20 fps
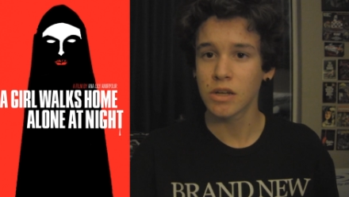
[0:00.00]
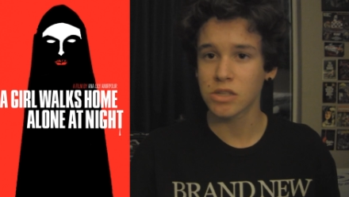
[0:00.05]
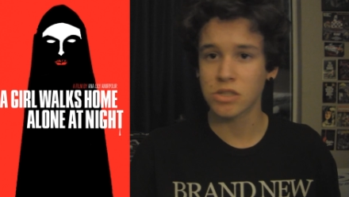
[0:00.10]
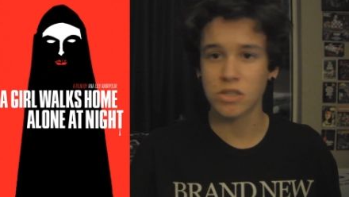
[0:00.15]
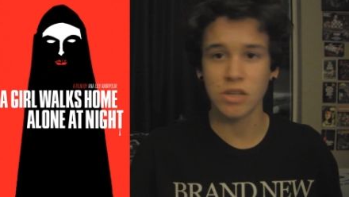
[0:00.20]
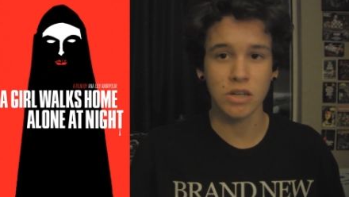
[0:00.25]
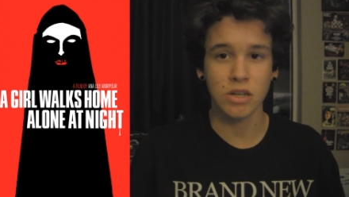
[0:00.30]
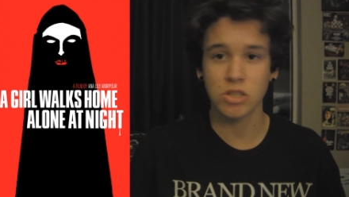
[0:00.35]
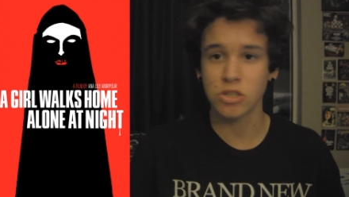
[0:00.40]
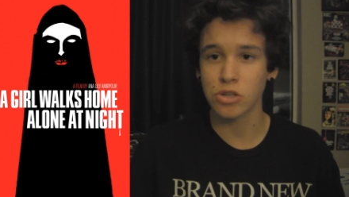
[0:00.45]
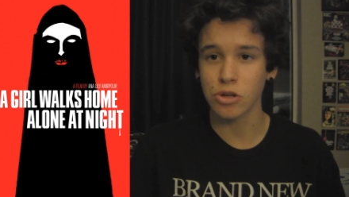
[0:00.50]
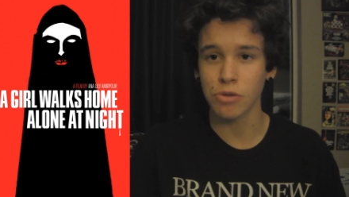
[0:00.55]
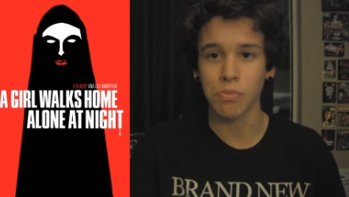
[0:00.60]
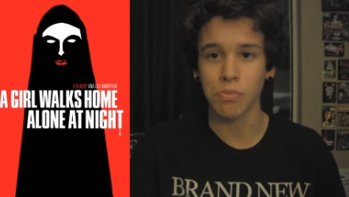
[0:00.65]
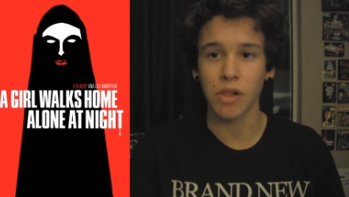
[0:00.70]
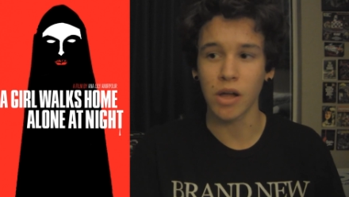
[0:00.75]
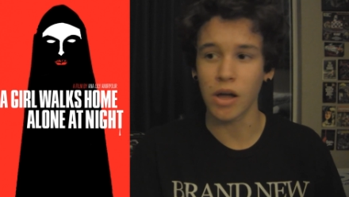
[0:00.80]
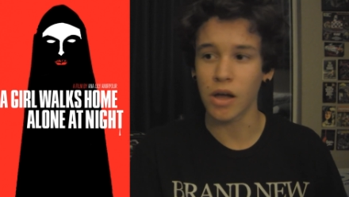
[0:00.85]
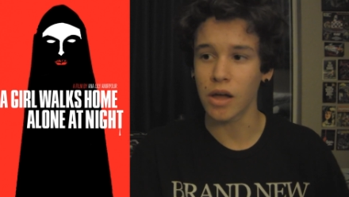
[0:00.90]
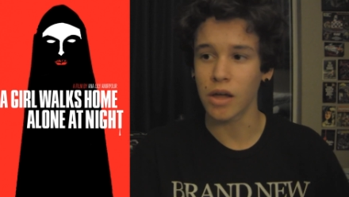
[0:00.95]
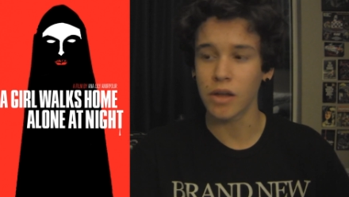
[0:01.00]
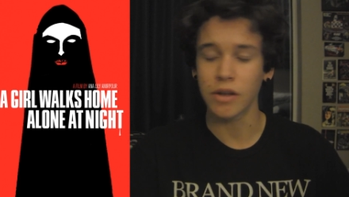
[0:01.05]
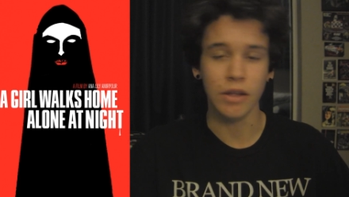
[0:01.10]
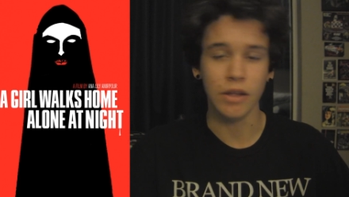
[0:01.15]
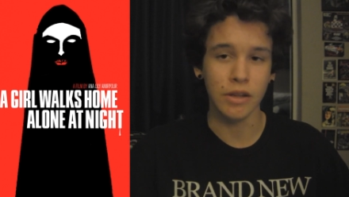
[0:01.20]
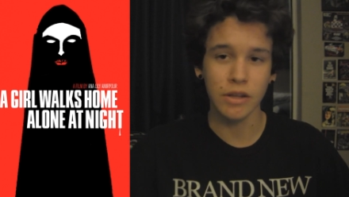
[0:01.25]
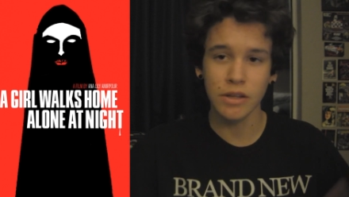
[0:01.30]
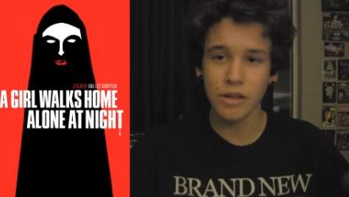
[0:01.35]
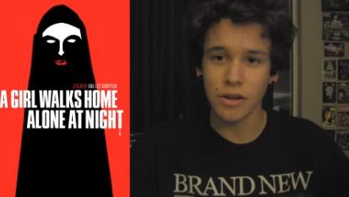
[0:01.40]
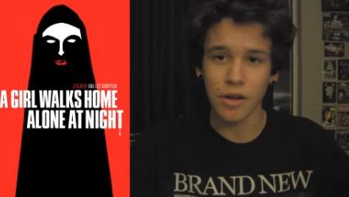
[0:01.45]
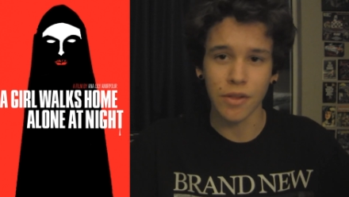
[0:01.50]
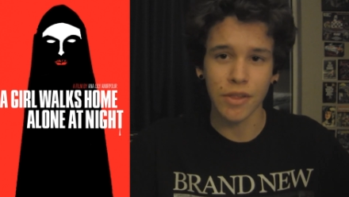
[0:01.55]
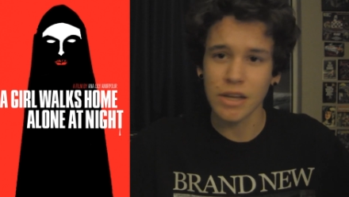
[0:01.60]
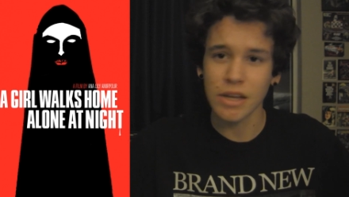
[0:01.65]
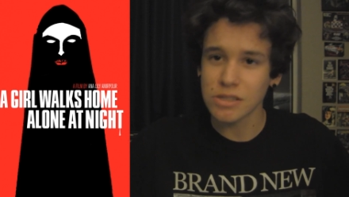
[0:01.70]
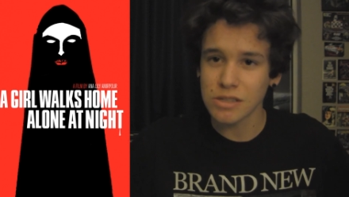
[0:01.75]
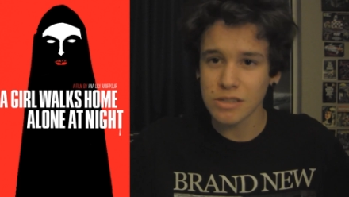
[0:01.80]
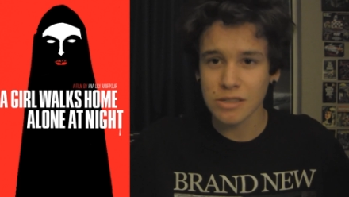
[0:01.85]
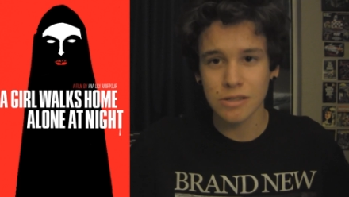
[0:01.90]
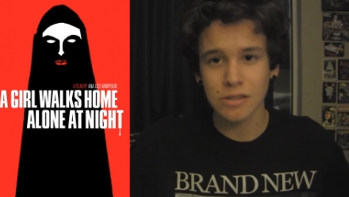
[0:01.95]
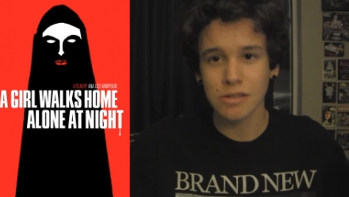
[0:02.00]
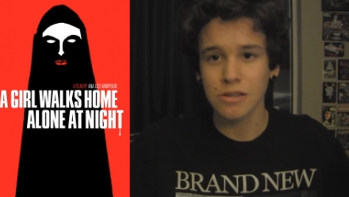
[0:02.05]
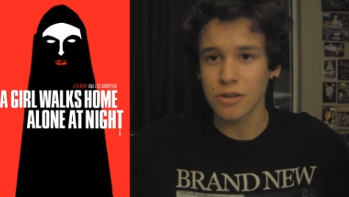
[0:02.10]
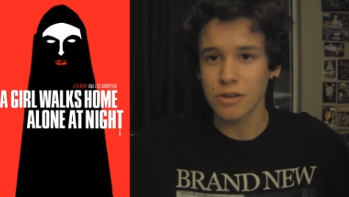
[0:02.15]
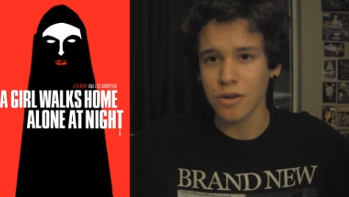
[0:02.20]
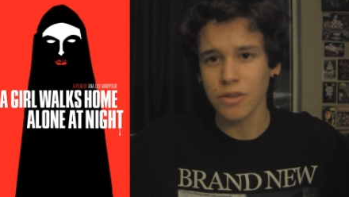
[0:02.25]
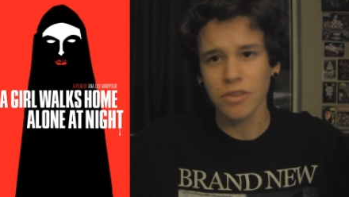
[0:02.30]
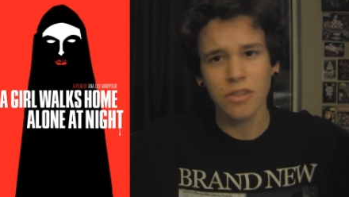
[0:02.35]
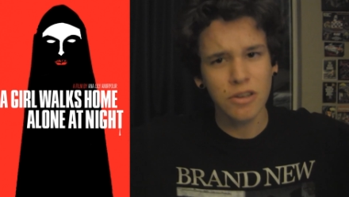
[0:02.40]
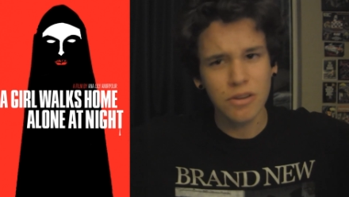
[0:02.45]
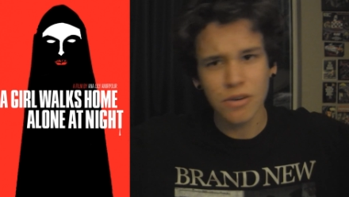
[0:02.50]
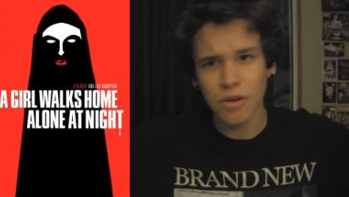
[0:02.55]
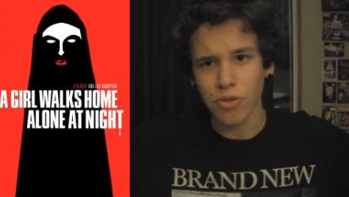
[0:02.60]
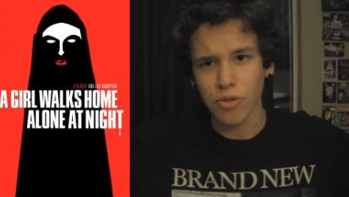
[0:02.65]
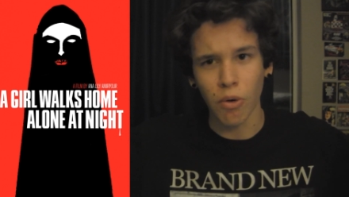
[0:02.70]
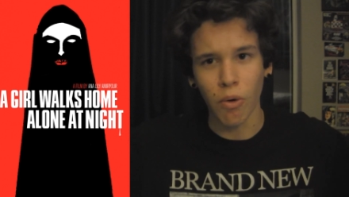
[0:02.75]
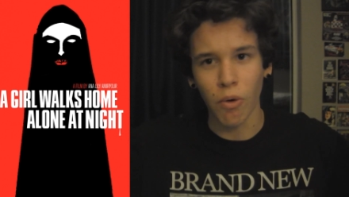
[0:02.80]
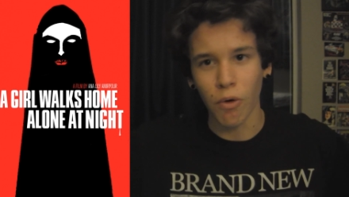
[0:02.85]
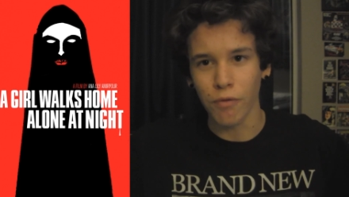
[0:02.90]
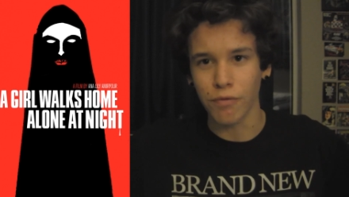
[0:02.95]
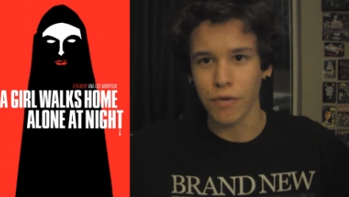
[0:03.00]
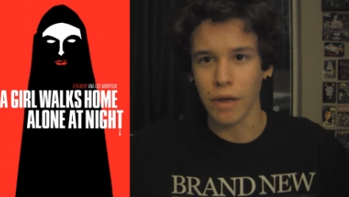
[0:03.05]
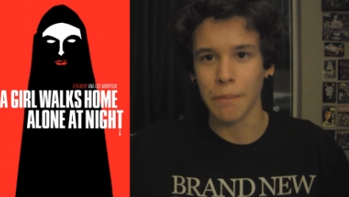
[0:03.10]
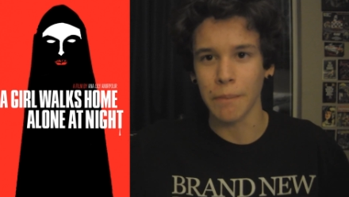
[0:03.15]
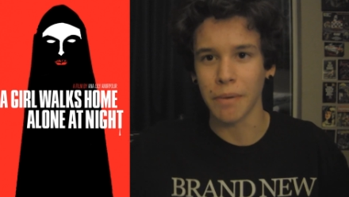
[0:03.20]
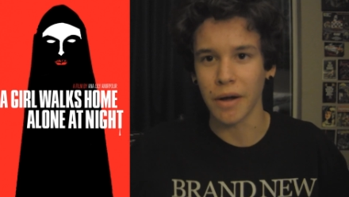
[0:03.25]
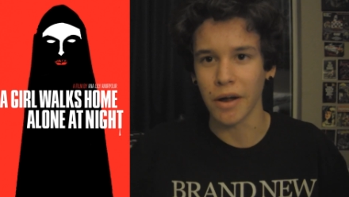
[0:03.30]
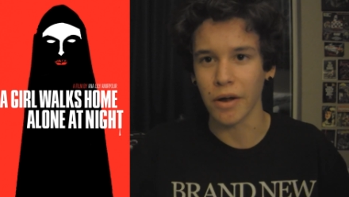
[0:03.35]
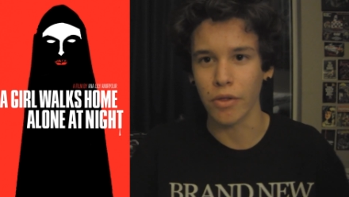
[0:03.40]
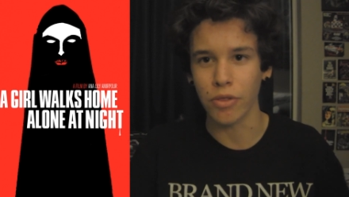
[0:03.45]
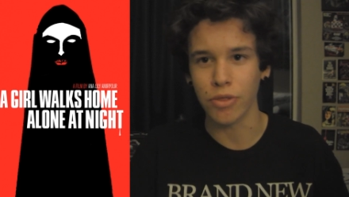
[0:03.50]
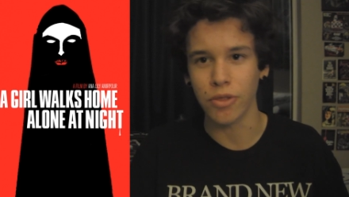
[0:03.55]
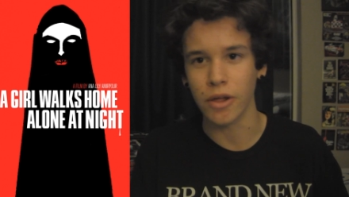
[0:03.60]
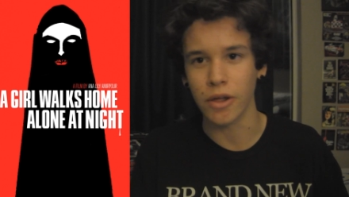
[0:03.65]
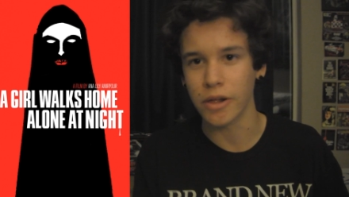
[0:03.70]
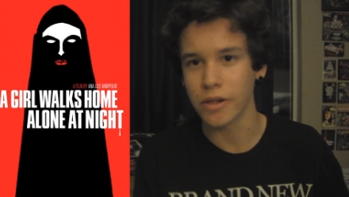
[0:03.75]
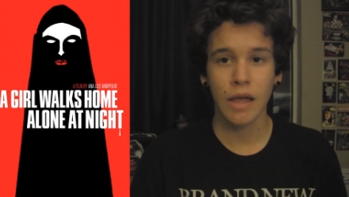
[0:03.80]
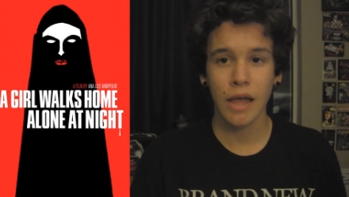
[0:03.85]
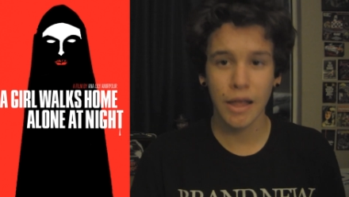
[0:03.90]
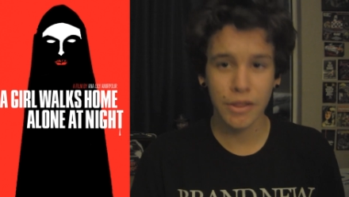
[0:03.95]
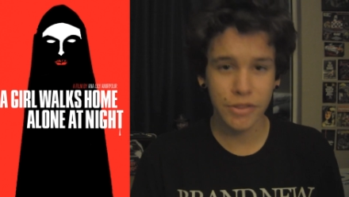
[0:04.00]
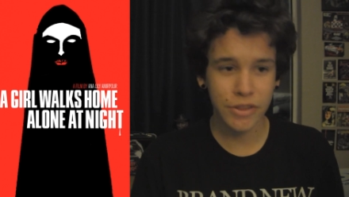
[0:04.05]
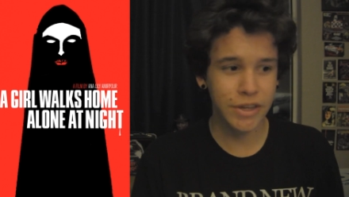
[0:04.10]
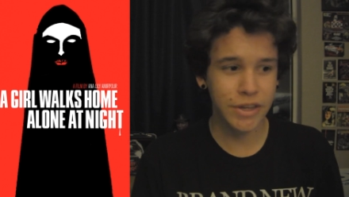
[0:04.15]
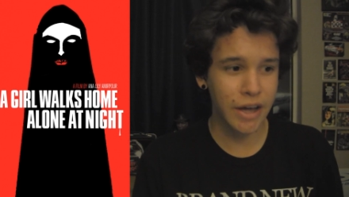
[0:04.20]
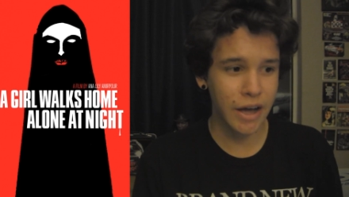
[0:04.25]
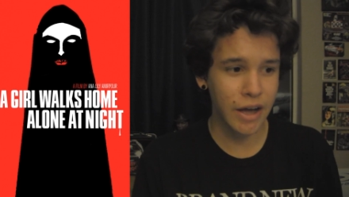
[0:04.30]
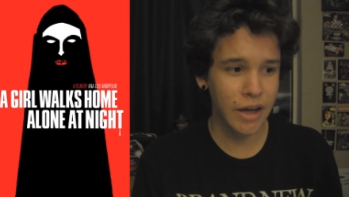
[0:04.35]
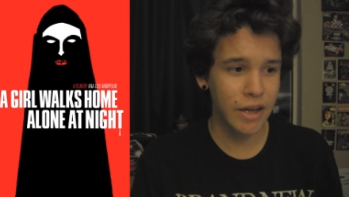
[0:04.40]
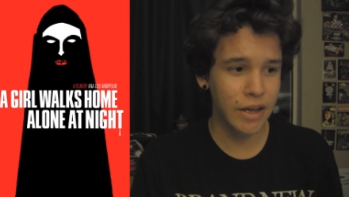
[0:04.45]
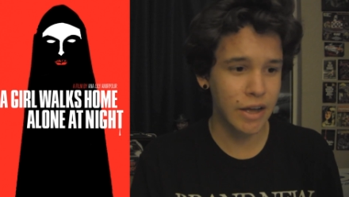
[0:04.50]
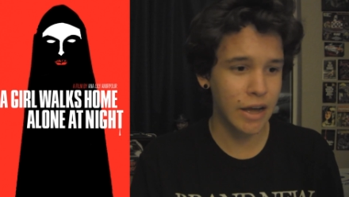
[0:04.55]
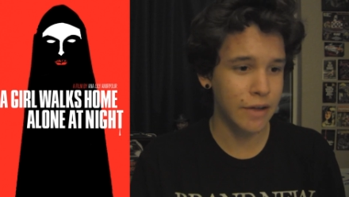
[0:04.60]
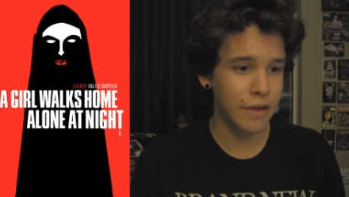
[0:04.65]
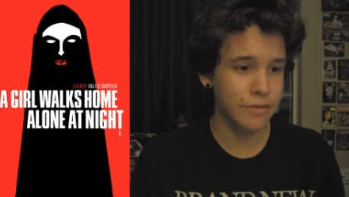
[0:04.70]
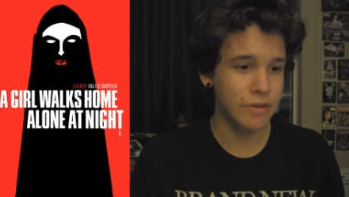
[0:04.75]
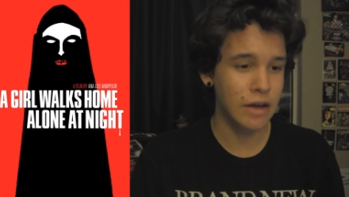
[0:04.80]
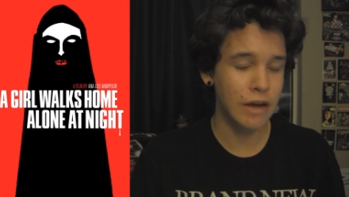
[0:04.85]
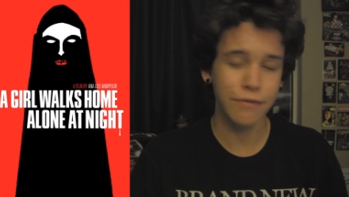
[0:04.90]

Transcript: sucks their blood and you know that's you know you know the whole vampire thing and the guy I,